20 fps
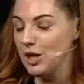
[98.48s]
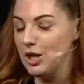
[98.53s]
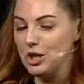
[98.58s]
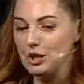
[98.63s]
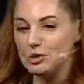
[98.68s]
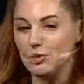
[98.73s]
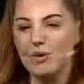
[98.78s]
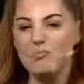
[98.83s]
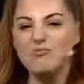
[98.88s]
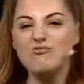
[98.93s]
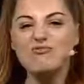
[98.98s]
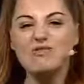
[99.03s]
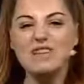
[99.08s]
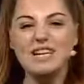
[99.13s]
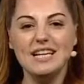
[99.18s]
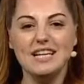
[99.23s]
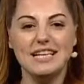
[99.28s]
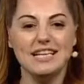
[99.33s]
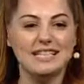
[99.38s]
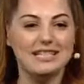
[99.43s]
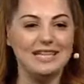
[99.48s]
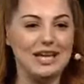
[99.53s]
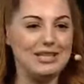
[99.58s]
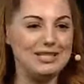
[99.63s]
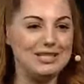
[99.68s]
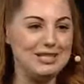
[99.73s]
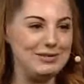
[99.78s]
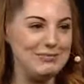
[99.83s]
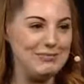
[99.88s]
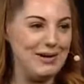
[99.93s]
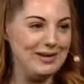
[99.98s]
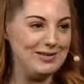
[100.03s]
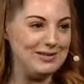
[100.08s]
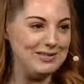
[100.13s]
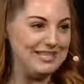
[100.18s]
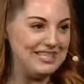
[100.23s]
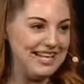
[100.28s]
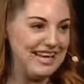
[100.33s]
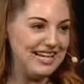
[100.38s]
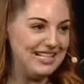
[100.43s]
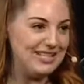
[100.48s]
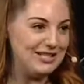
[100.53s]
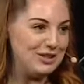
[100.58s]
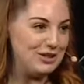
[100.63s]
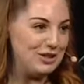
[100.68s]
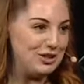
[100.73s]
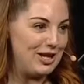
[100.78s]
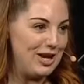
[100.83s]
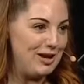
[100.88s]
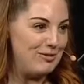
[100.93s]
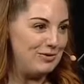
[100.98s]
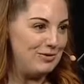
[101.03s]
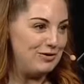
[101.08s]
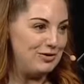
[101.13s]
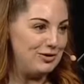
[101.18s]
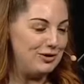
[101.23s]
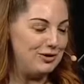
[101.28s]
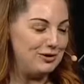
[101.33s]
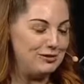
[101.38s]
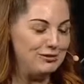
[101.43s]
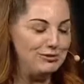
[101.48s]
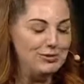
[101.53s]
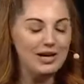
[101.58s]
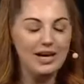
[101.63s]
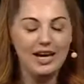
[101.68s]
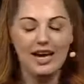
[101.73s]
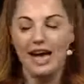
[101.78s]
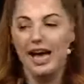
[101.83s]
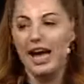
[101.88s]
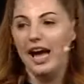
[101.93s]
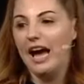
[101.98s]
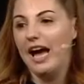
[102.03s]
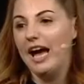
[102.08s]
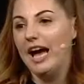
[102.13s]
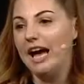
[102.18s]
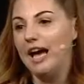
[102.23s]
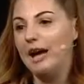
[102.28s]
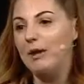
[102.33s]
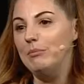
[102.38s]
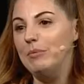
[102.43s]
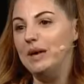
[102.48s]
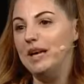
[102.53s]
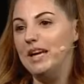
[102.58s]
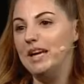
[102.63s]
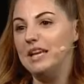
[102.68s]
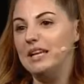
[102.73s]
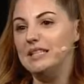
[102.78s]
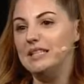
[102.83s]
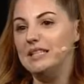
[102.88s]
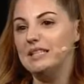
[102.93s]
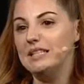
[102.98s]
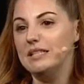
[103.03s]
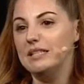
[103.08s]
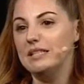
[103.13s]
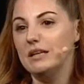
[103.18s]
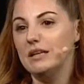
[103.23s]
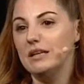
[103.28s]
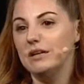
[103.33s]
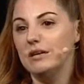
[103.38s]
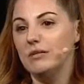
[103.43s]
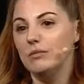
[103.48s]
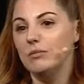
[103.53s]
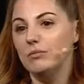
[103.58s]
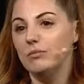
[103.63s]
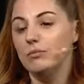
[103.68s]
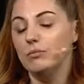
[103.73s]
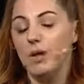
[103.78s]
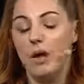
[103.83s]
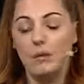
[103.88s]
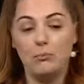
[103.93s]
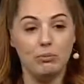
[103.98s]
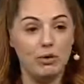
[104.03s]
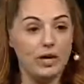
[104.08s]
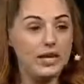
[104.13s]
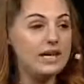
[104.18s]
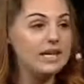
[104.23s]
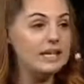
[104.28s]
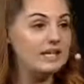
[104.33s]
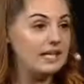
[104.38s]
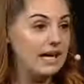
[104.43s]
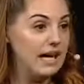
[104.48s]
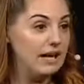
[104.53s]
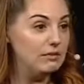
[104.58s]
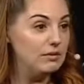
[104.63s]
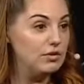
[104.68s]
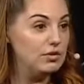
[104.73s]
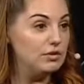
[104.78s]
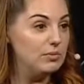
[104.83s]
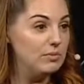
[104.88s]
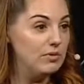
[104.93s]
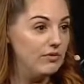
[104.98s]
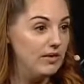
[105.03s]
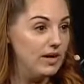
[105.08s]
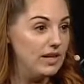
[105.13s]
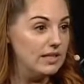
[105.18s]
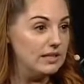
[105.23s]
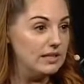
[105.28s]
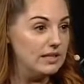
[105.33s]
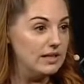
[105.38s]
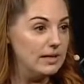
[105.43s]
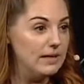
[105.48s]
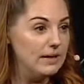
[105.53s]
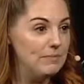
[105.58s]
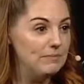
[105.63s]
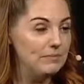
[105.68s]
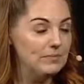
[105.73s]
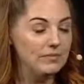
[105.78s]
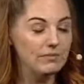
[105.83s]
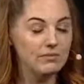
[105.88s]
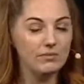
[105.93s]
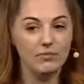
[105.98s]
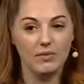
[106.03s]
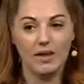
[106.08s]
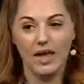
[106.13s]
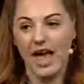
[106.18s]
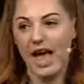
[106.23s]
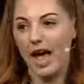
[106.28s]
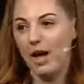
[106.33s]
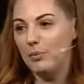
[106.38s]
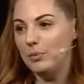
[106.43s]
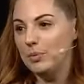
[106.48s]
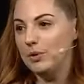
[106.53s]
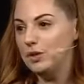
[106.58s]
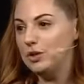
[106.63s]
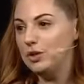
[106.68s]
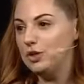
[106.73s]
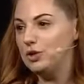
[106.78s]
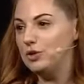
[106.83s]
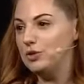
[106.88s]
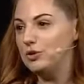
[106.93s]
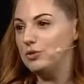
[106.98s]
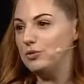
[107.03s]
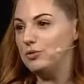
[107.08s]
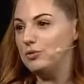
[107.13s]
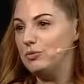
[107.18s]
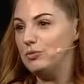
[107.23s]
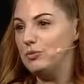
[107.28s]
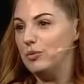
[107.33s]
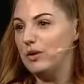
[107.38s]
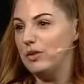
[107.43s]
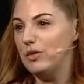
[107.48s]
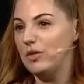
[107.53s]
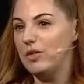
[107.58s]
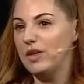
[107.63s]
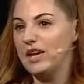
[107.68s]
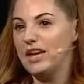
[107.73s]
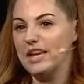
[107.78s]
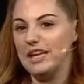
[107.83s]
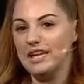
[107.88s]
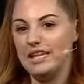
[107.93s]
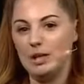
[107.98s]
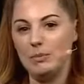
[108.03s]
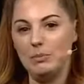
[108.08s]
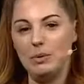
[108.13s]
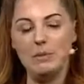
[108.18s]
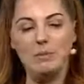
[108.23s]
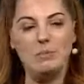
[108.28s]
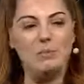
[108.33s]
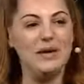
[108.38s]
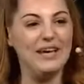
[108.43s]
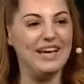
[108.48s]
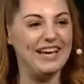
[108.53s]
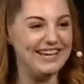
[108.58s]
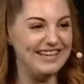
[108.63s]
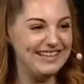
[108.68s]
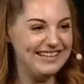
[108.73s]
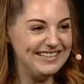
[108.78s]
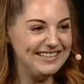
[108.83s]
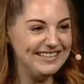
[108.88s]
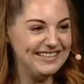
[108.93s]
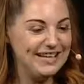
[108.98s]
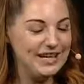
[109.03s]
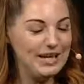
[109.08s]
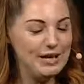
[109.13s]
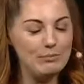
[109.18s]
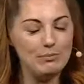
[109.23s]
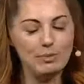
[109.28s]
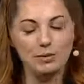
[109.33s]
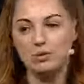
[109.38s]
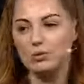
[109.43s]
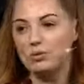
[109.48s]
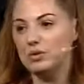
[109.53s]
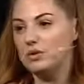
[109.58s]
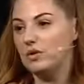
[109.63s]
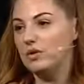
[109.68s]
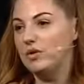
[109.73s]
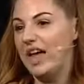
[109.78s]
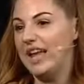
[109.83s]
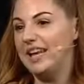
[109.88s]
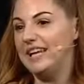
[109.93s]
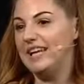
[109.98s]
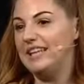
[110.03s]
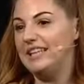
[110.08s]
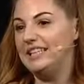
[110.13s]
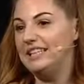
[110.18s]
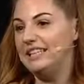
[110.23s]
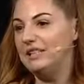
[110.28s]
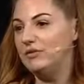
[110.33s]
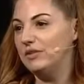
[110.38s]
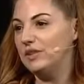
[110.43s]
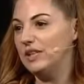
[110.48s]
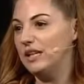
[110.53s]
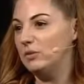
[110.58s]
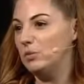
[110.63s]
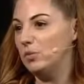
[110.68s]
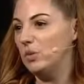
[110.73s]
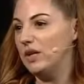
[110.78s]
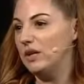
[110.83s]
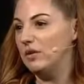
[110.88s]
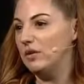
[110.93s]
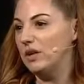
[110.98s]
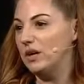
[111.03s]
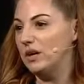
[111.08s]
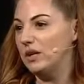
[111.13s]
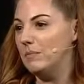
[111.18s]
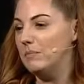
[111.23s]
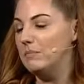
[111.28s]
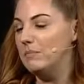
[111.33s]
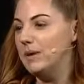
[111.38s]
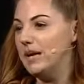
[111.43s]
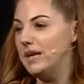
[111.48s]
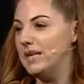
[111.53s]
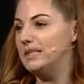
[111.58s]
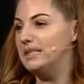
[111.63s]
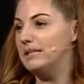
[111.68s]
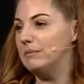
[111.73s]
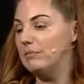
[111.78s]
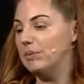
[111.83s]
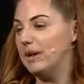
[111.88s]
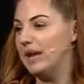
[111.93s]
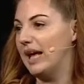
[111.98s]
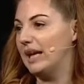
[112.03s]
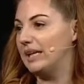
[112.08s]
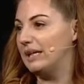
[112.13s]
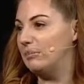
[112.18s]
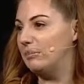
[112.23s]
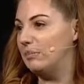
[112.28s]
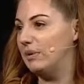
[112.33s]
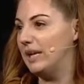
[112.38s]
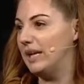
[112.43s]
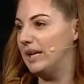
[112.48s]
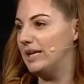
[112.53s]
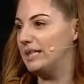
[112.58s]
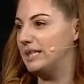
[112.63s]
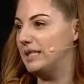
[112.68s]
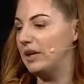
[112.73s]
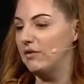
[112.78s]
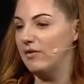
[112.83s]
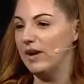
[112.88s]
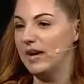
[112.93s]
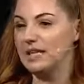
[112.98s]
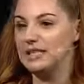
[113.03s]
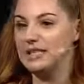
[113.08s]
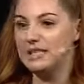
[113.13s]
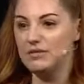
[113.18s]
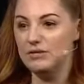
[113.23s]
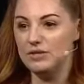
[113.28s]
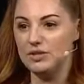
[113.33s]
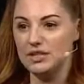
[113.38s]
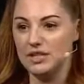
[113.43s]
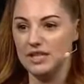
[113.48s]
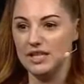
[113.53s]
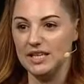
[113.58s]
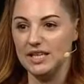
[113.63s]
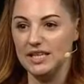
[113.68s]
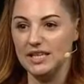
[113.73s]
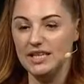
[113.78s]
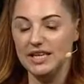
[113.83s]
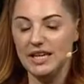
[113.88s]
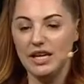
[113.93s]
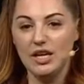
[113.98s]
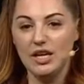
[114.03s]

So what I'm really excited about today is to share with you is breaking down supervisor, helping you think a little bit bigger, but also then leaving it with an amazing plan in place of activity